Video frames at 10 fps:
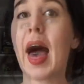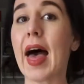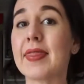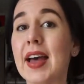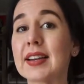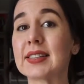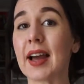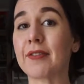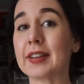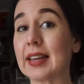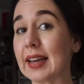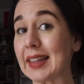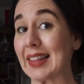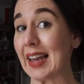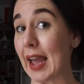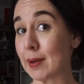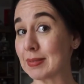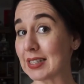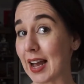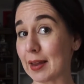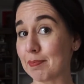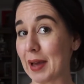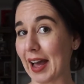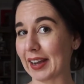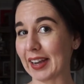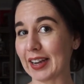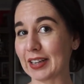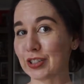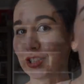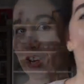And that is everything in the Amazon package.